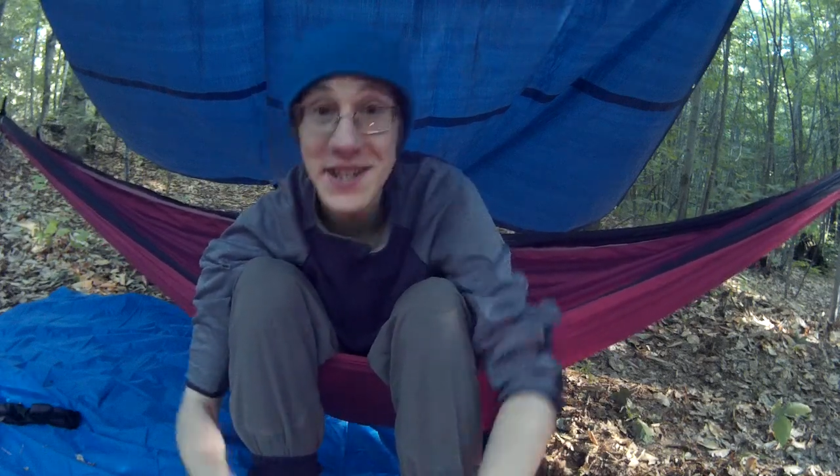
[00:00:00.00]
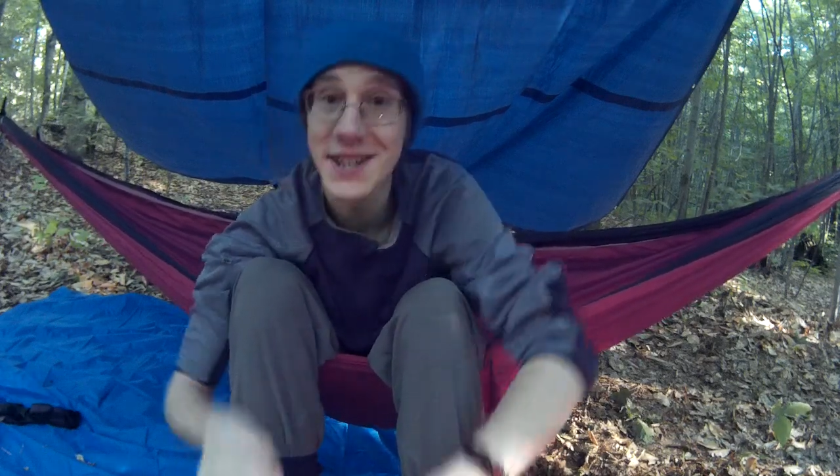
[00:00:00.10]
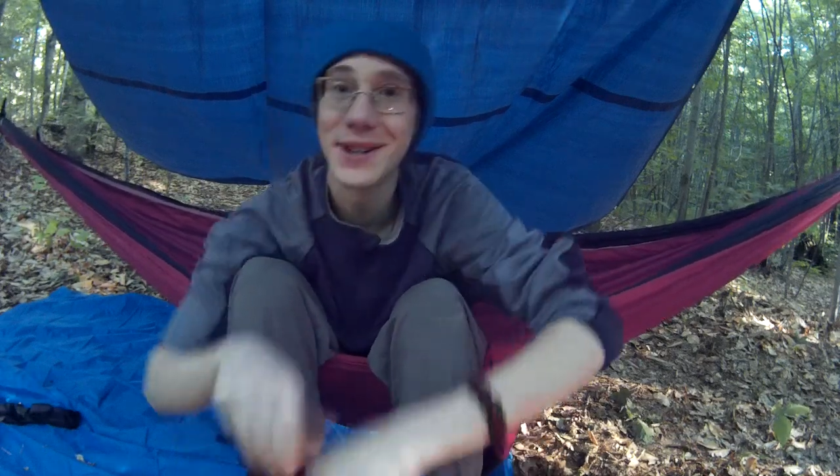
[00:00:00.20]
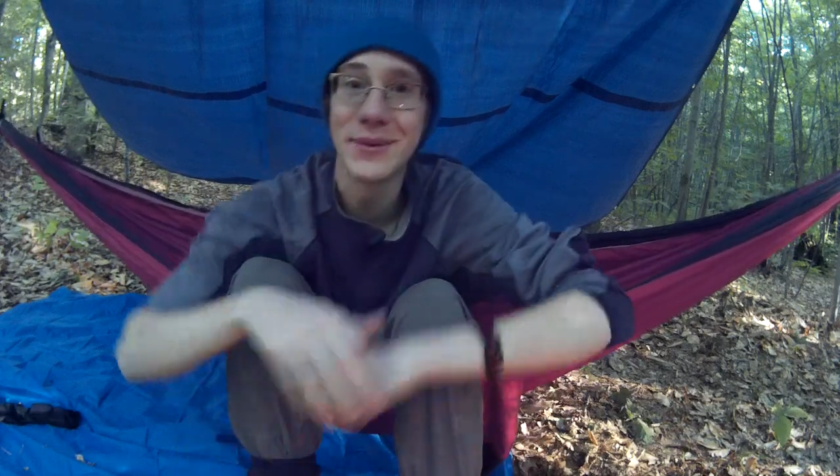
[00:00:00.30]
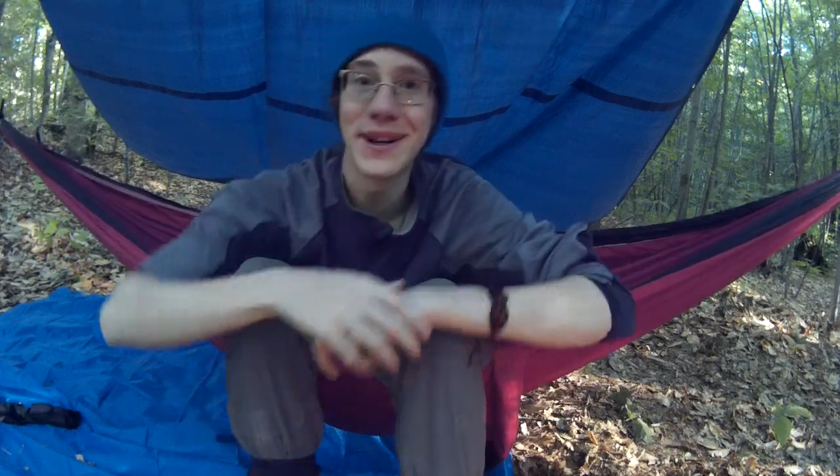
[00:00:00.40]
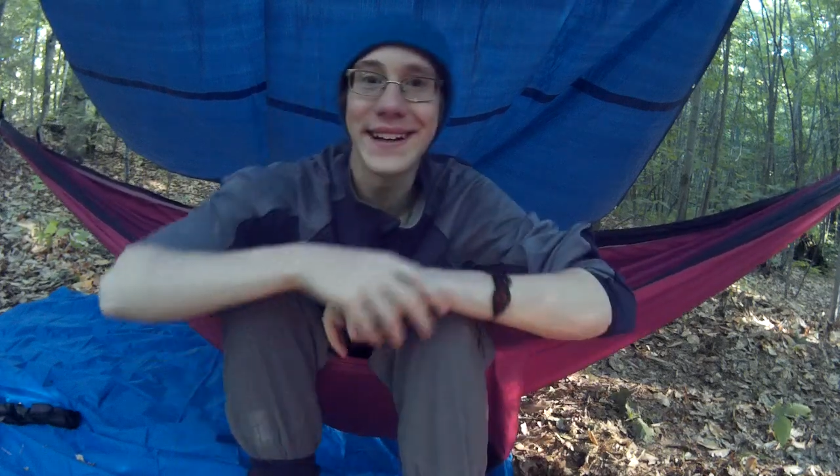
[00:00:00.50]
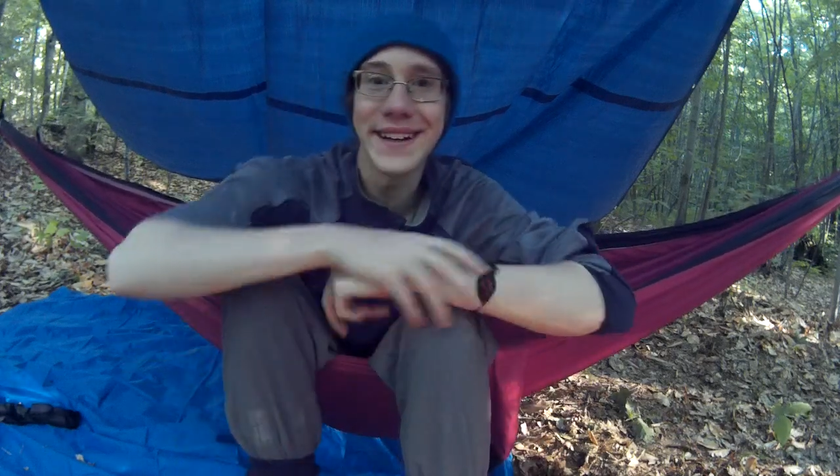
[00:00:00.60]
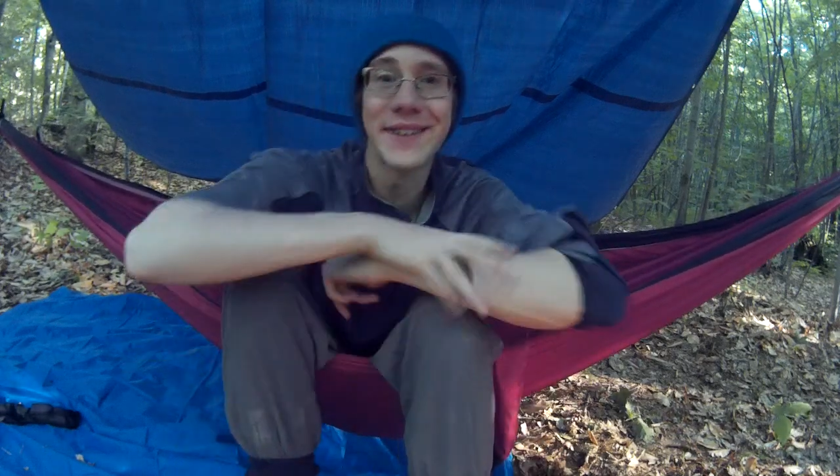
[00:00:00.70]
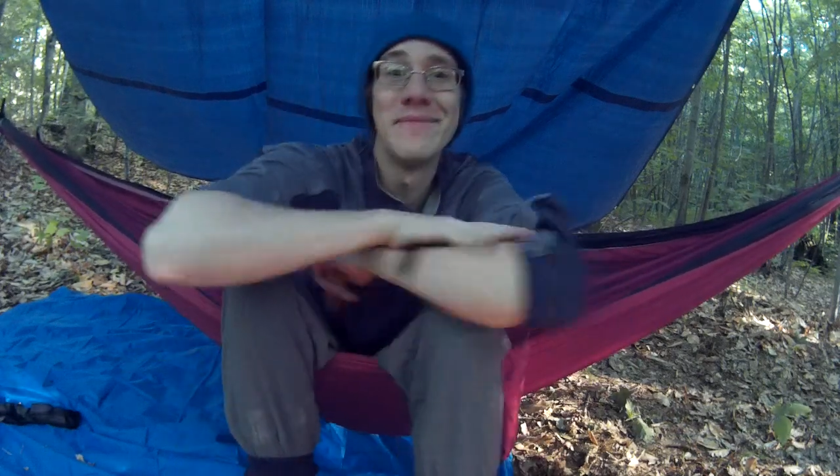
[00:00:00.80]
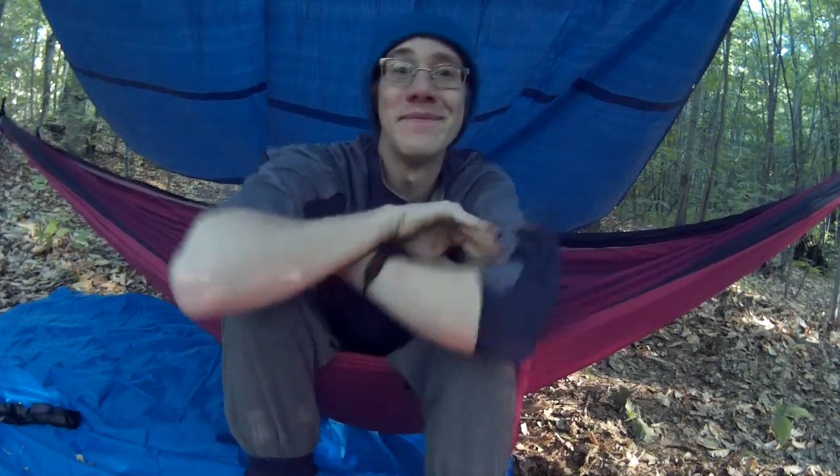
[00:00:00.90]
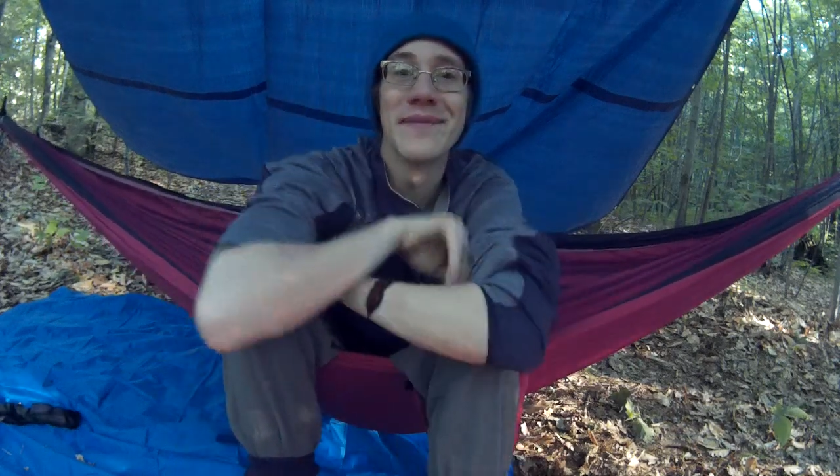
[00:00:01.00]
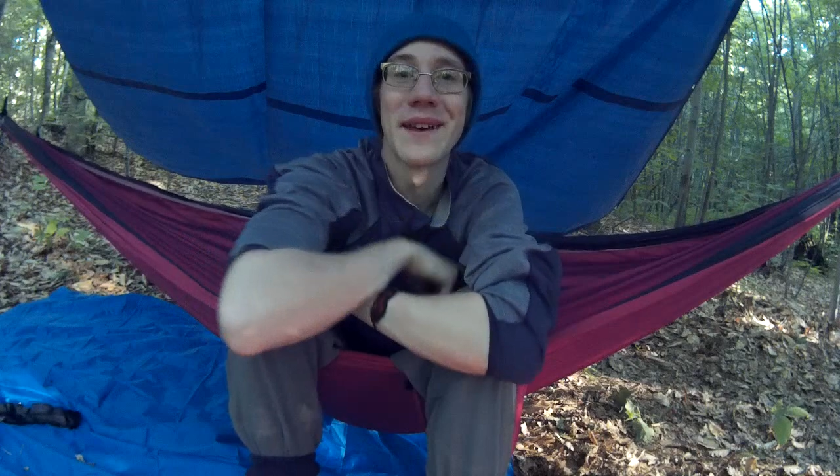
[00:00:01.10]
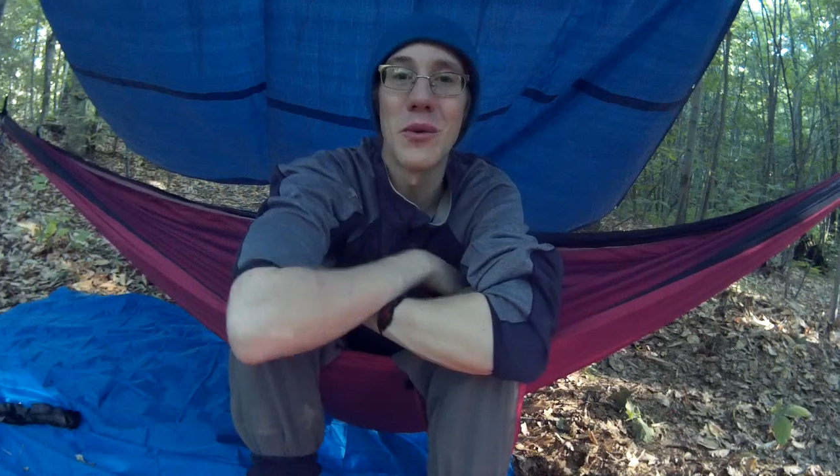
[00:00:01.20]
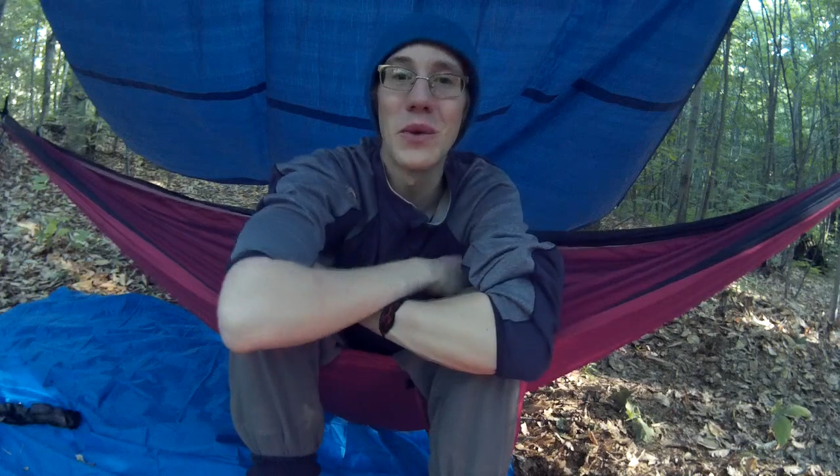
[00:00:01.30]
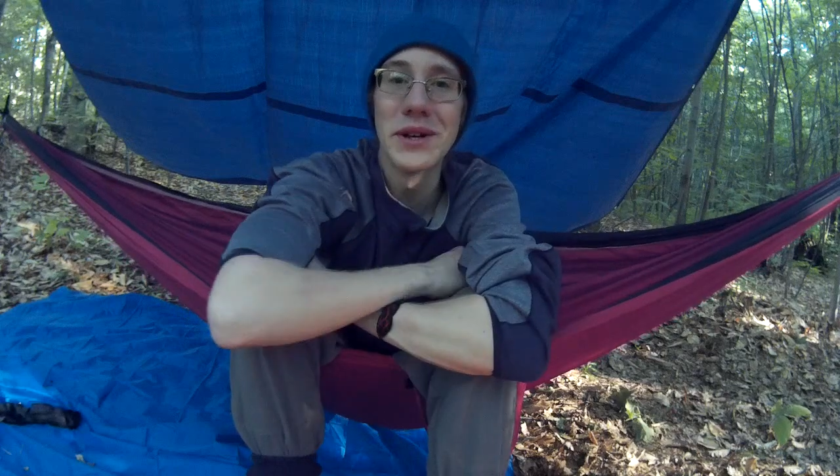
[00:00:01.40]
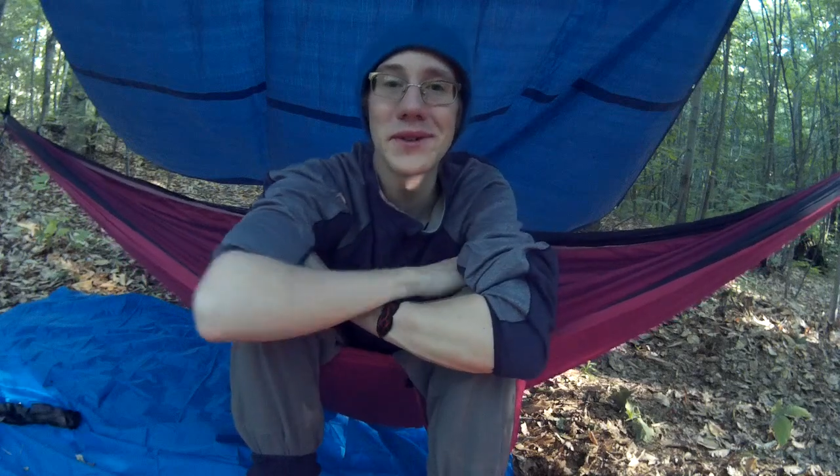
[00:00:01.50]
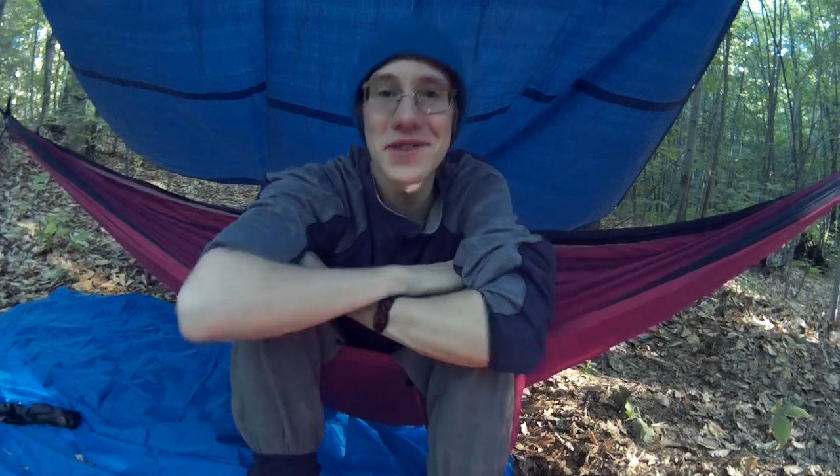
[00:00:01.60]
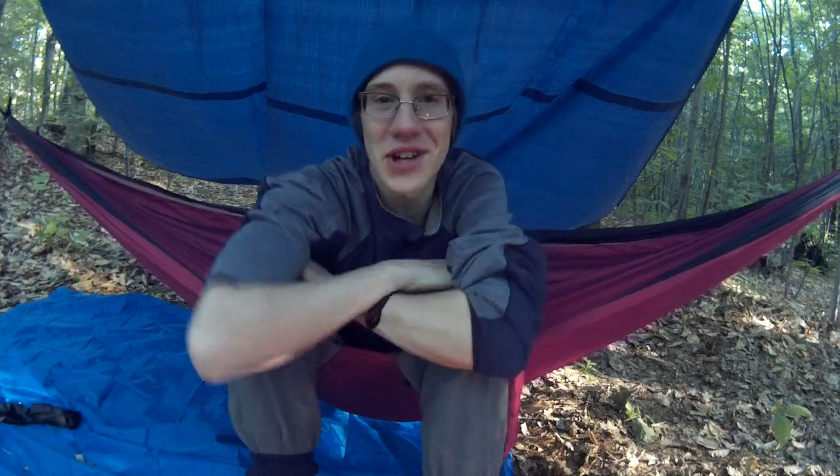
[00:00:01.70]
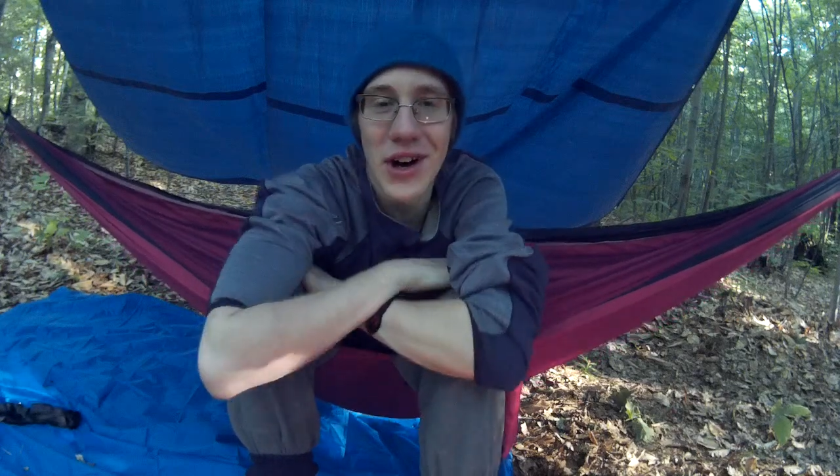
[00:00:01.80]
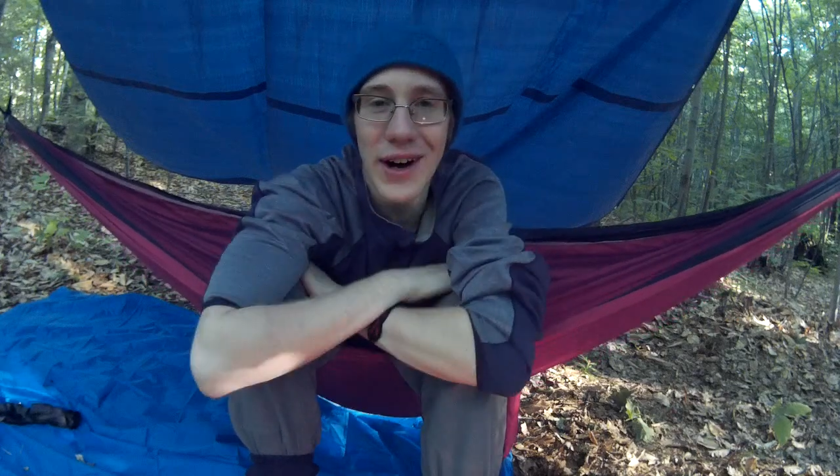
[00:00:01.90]
is a good one here.
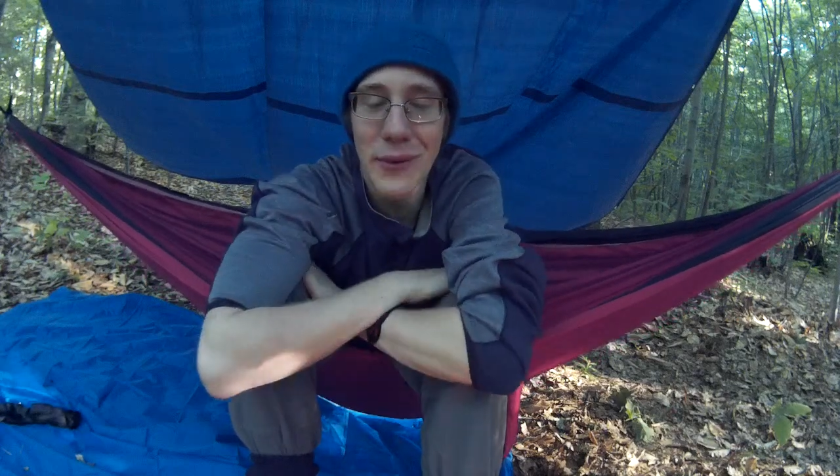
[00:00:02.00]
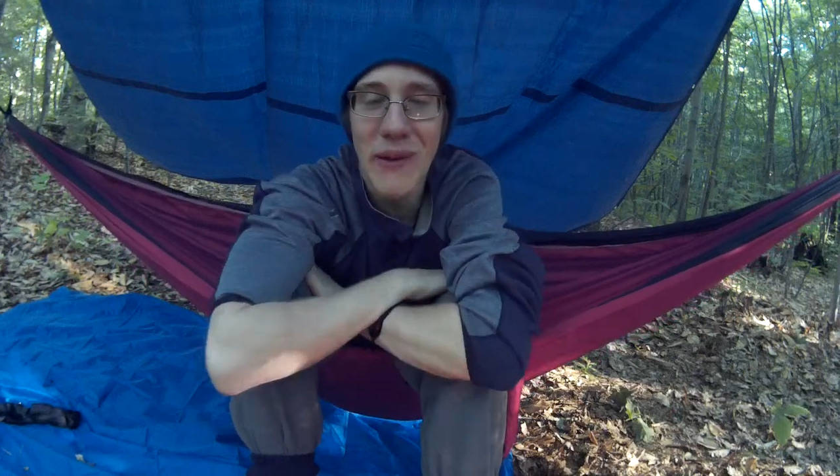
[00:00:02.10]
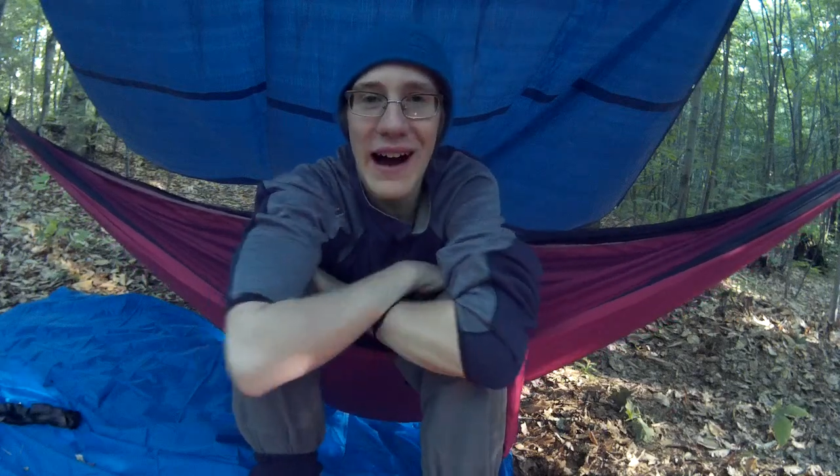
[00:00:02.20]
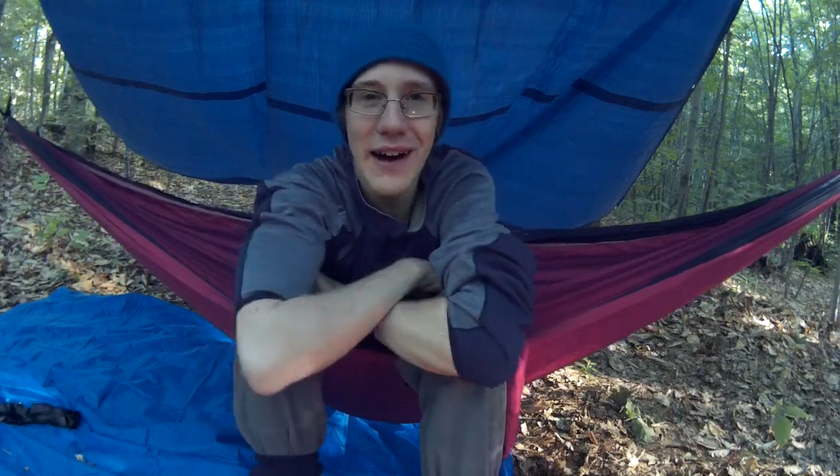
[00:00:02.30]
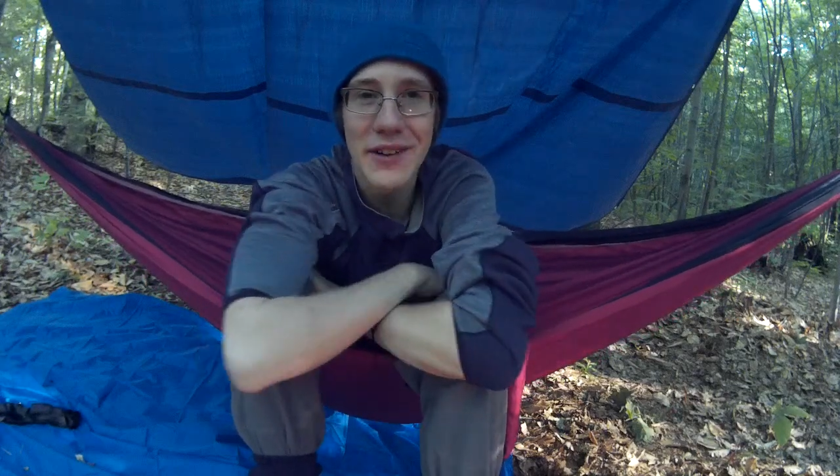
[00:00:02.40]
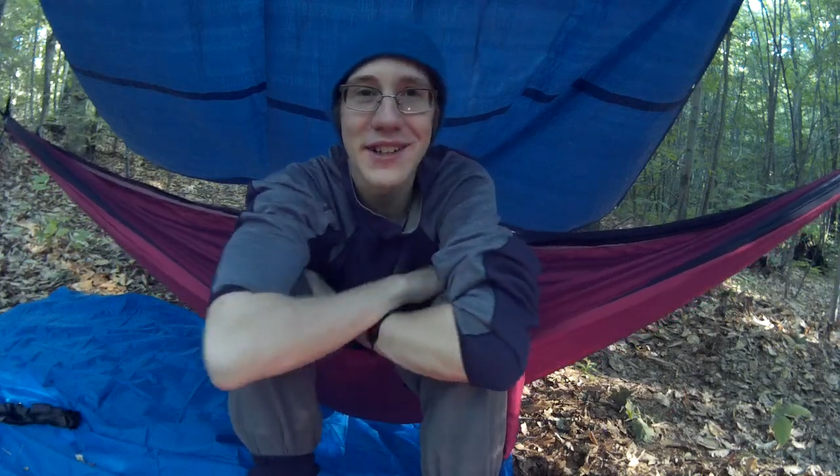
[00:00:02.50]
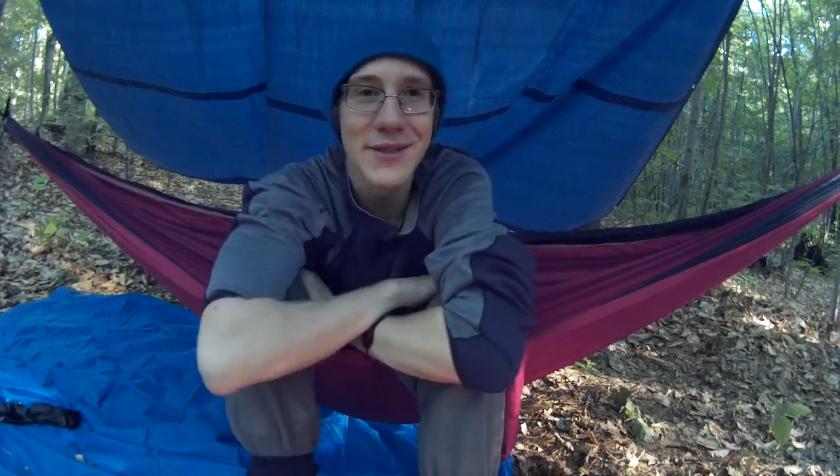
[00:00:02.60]
Wheels Gone Wild.